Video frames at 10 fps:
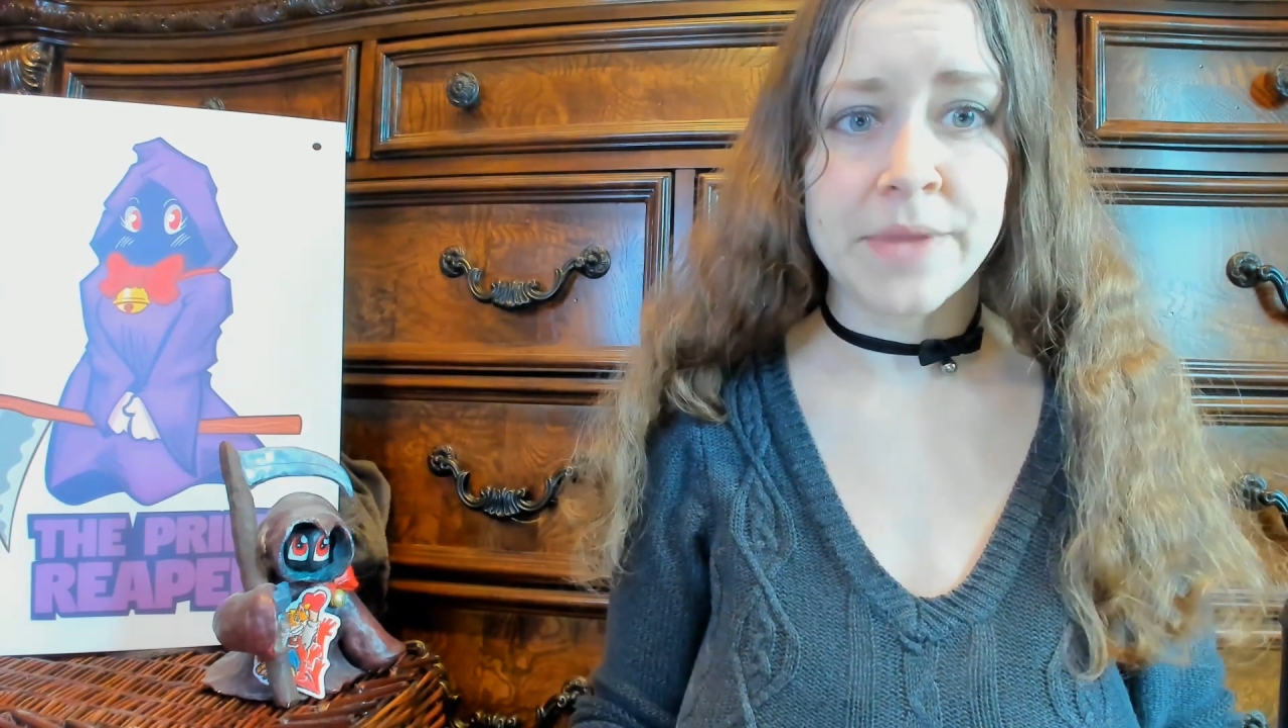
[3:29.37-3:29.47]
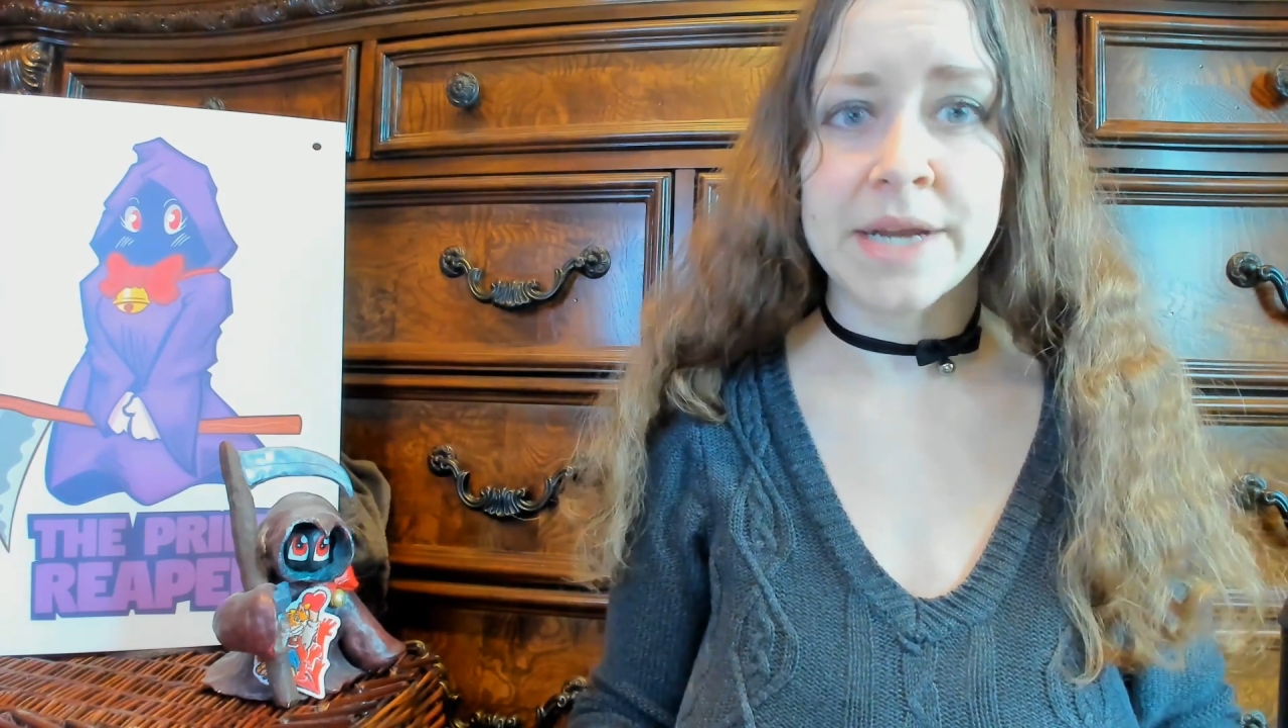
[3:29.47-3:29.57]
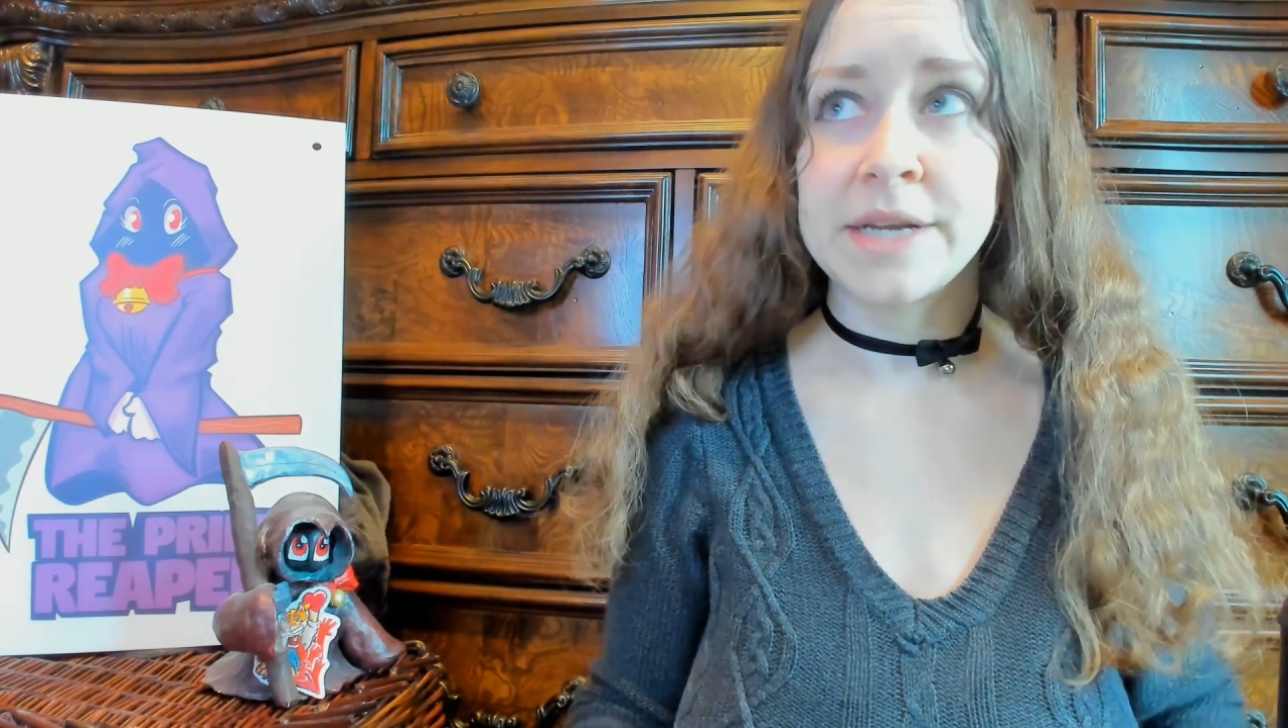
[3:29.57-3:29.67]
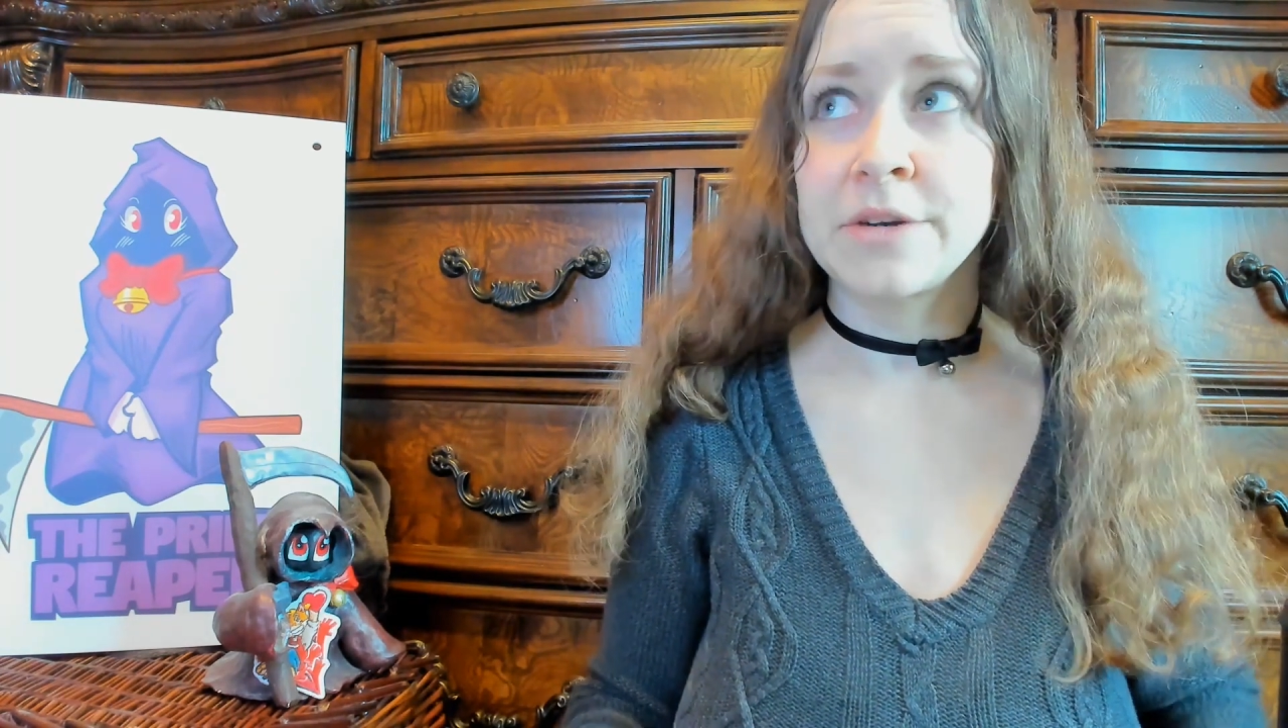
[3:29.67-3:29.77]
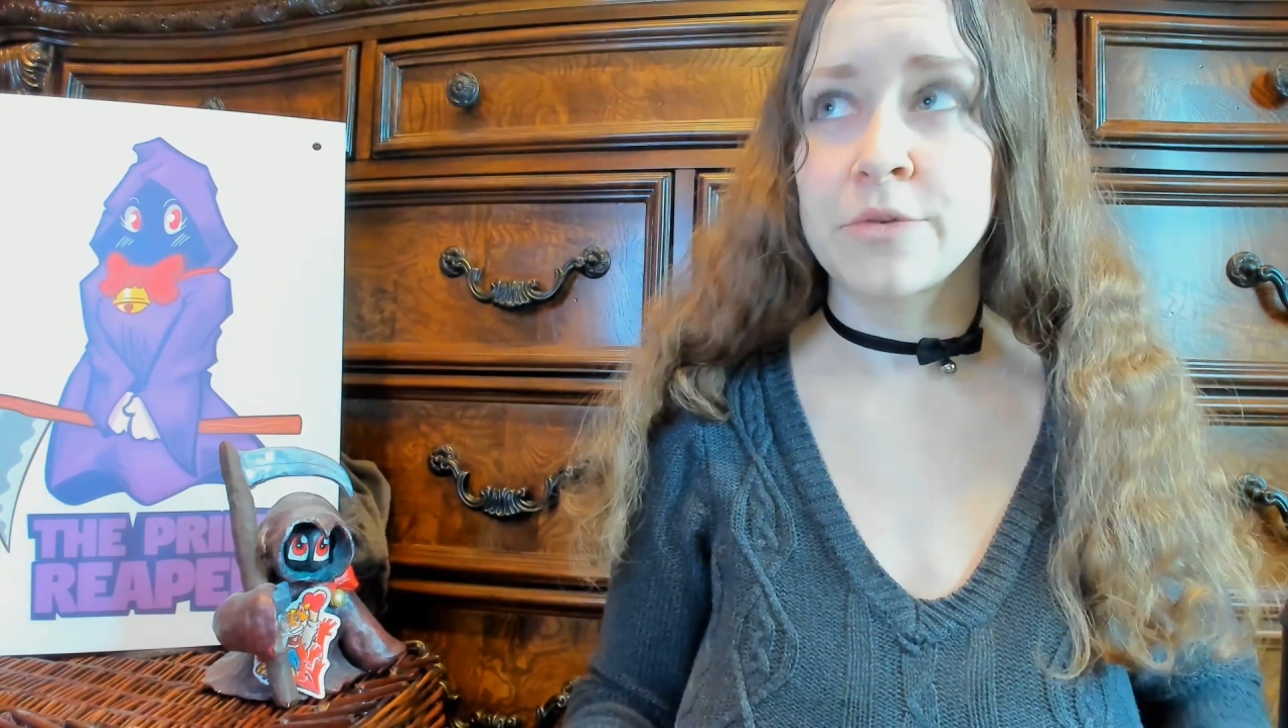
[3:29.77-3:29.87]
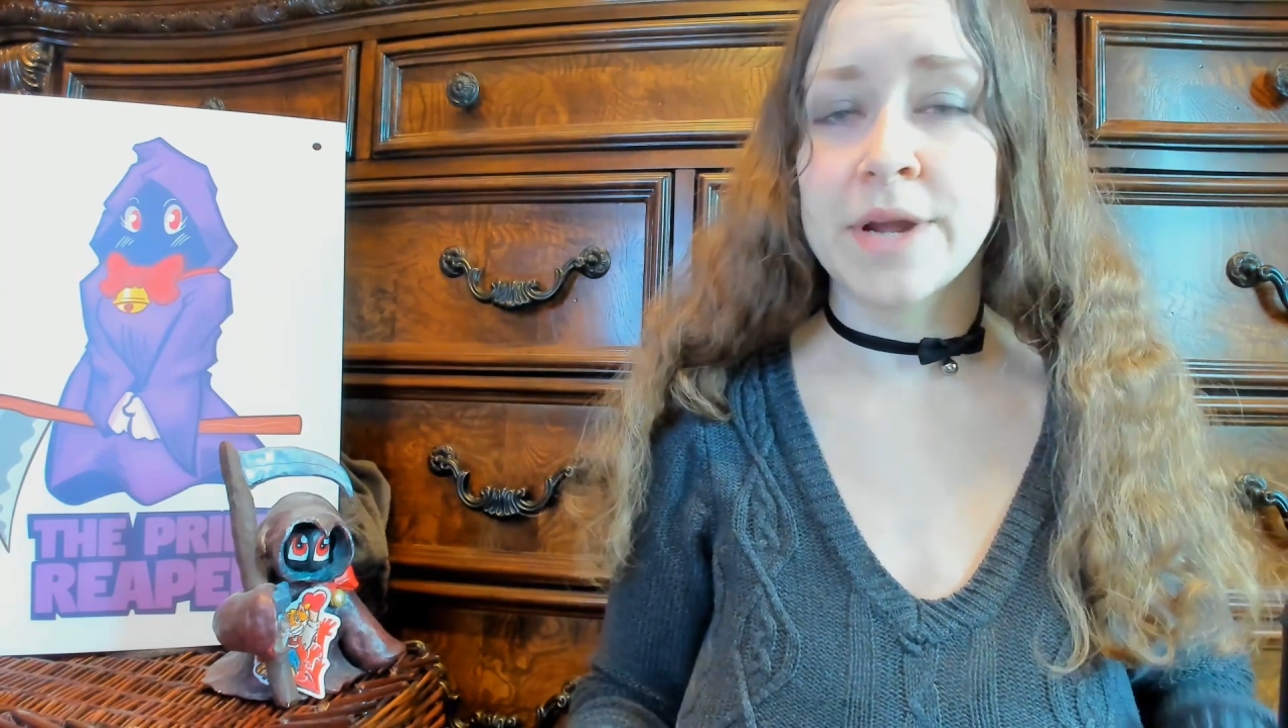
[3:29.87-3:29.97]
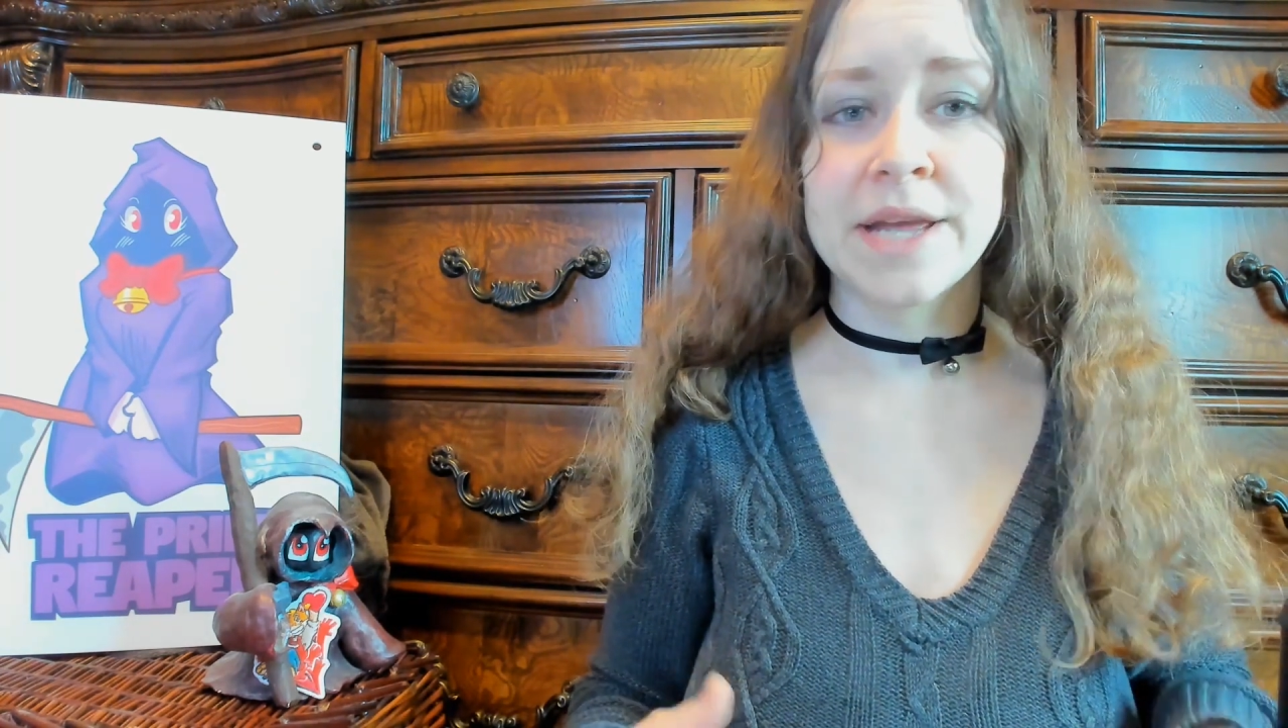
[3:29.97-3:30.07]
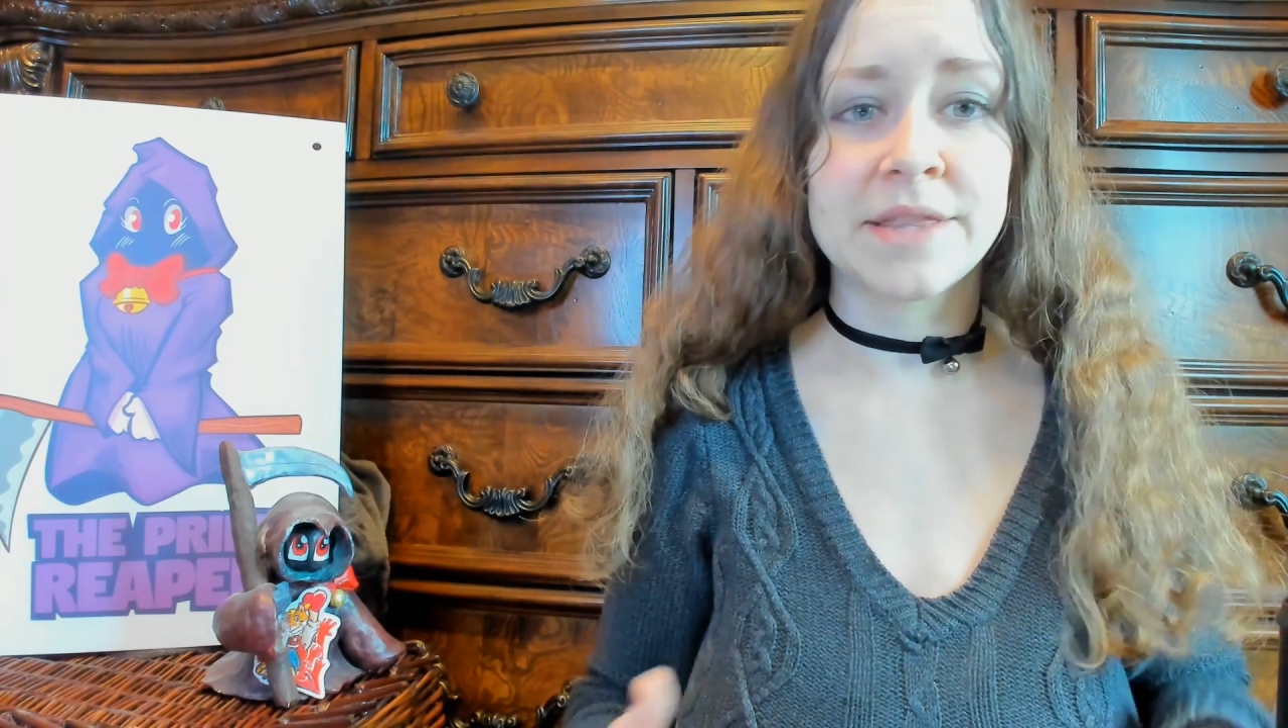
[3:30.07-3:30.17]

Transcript: I didn't create